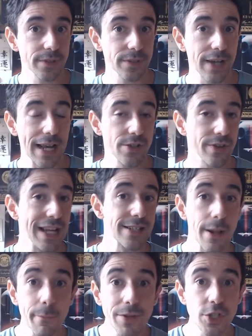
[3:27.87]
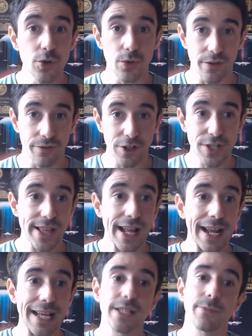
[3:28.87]
Okay, so that's number two. The first
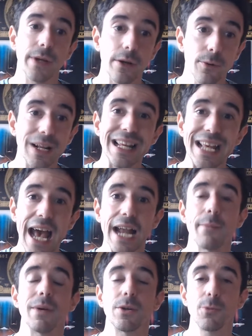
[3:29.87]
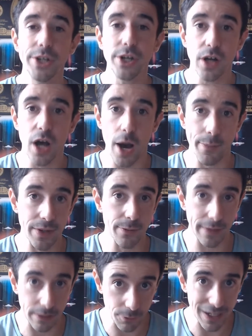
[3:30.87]
thing is be really adamant with your copy,
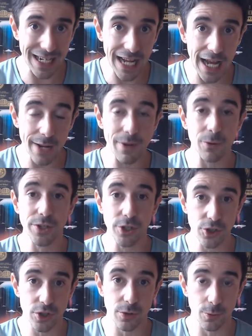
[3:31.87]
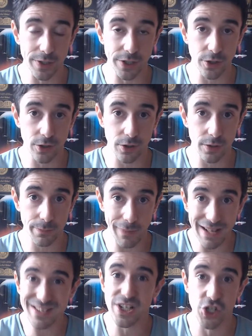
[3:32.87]
be really adamant with your
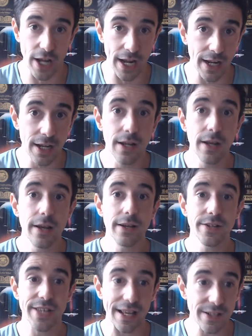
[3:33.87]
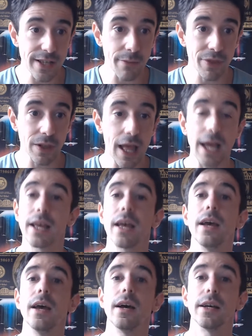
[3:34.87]
messaging, saying something like
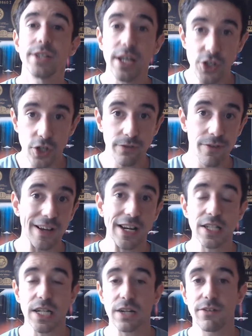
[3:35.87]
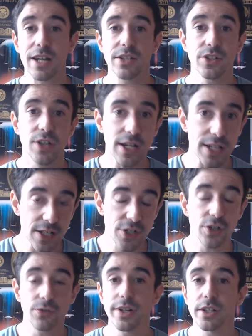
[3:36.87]
attention financial advisors,
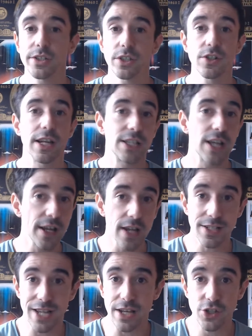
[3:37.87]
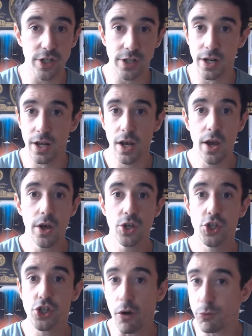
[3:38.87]
attention realtors, attention
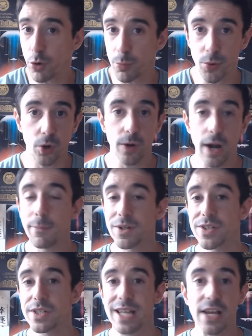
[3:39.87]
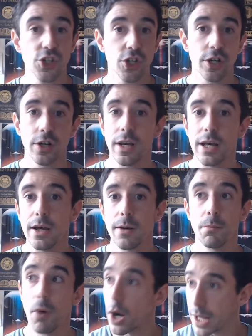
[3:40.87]
software programmers, attention
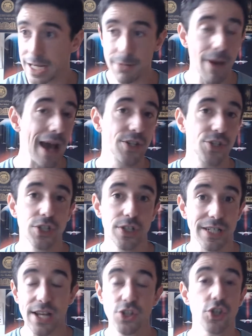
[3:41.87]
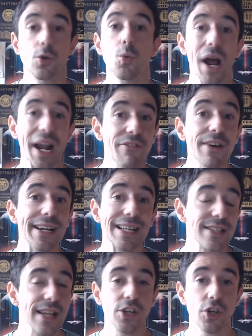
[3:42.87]
marketing managers, attention, whatever it
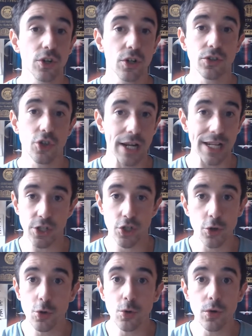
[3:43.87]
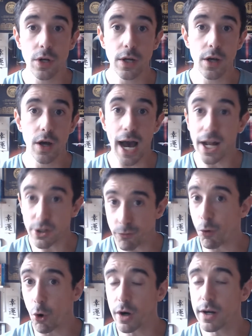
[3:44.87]
is that you're trying to hunt
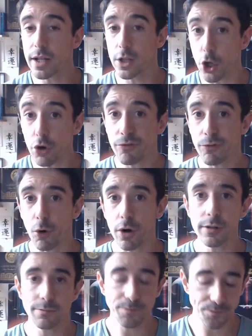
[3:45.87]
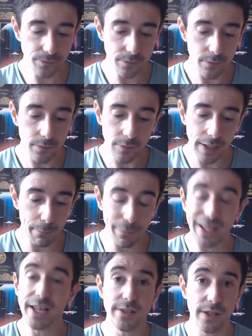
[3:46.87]
for and look for,
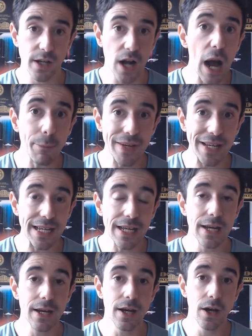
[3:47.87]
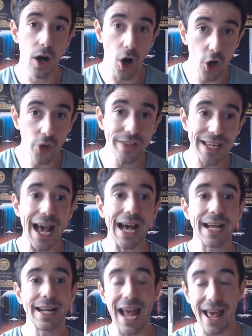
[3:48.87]
because the copy on the
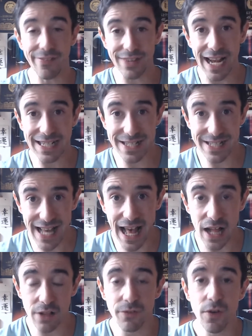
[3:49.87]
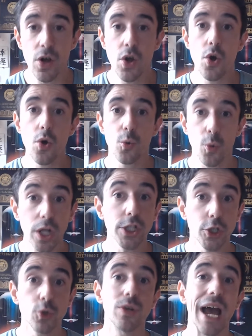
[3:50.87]
ad and the ad itself
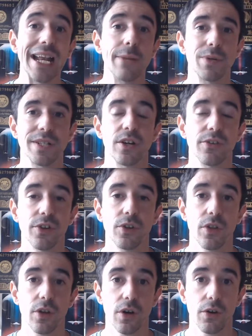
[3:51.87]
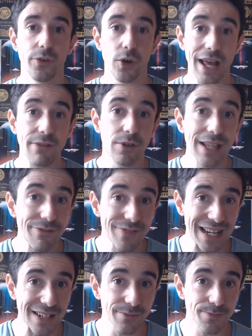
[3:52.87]
will do 90% of your heavy
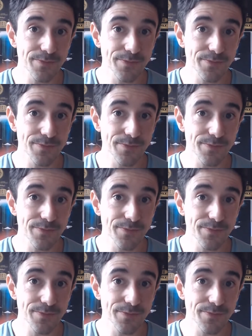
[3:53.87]
lifting.